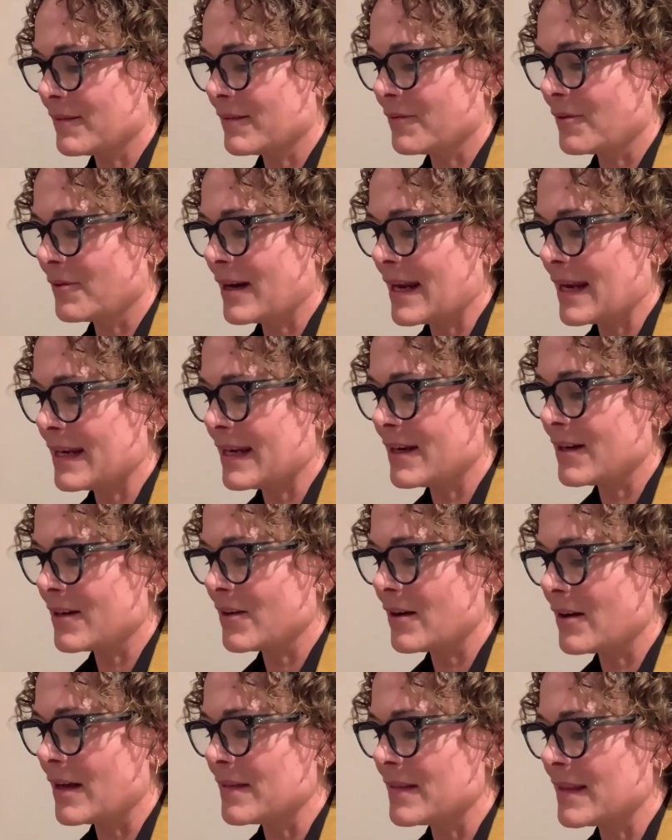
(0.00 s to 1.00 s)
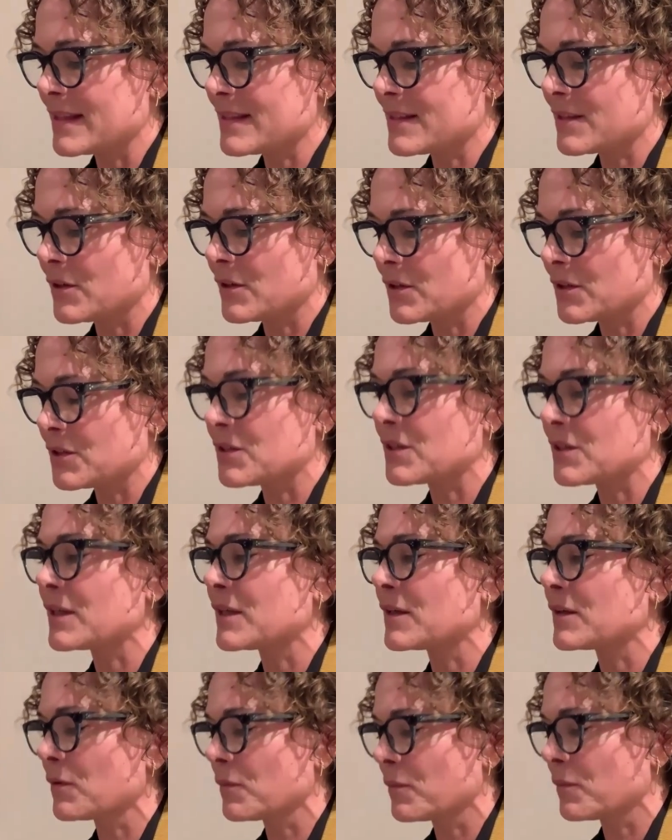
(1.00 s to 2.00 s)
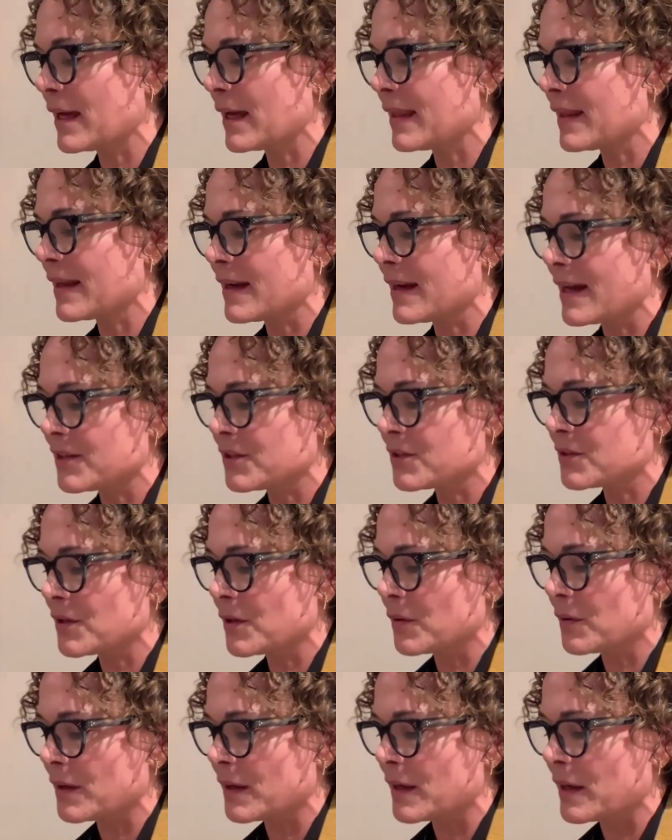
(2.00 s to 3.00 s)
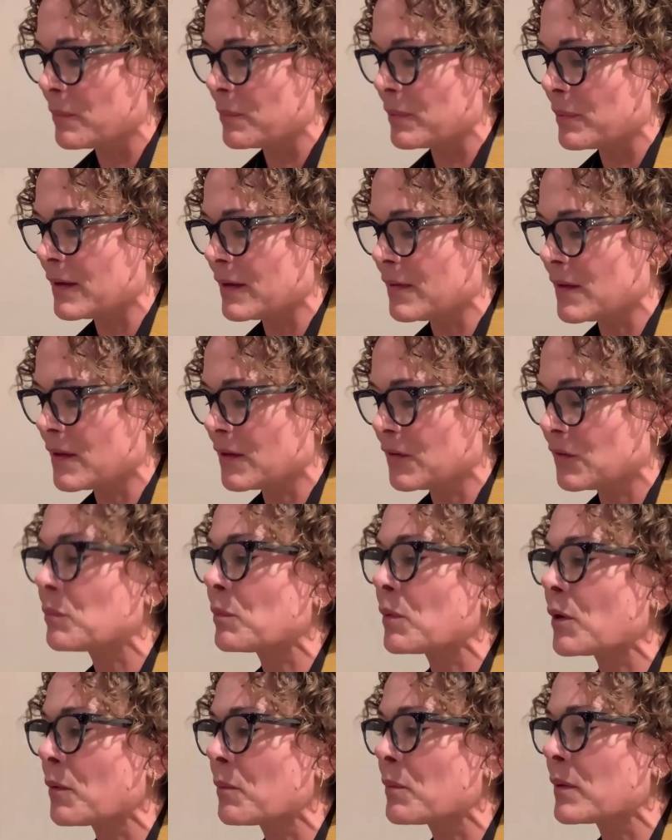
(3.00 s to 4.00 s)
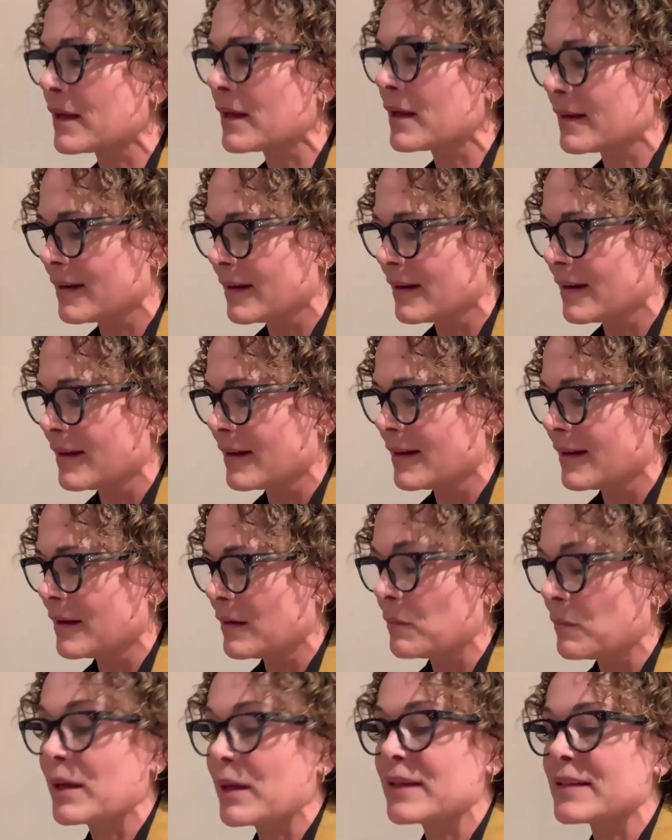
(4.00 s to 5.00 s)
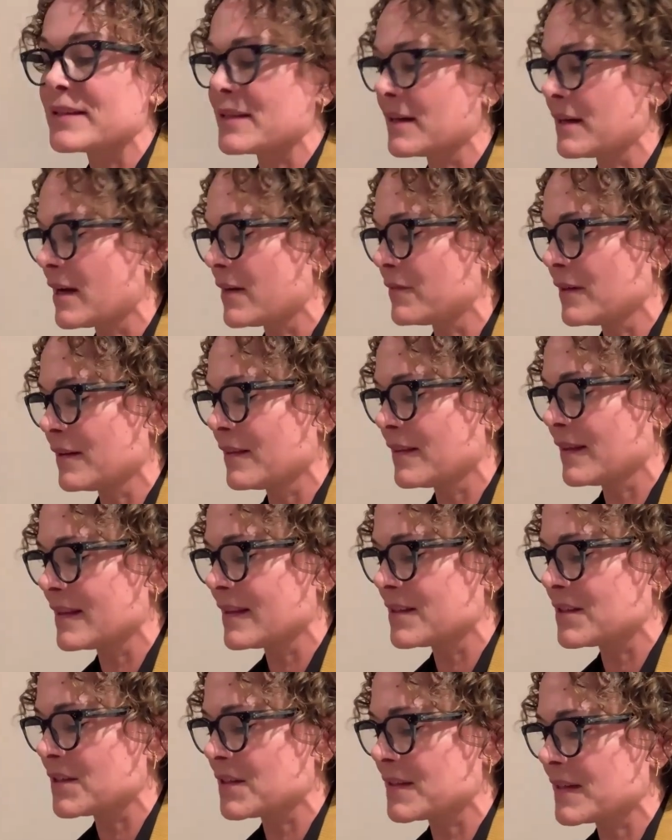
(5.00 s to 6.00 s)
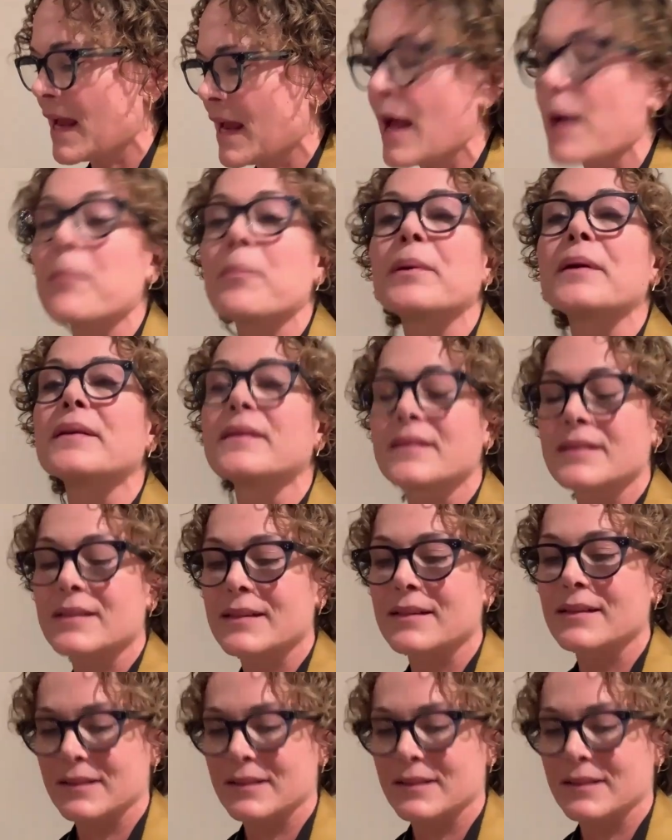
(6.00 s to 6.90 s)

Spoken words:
right here on this cushion, the way that I showed up in this moment, based on everything that just happened.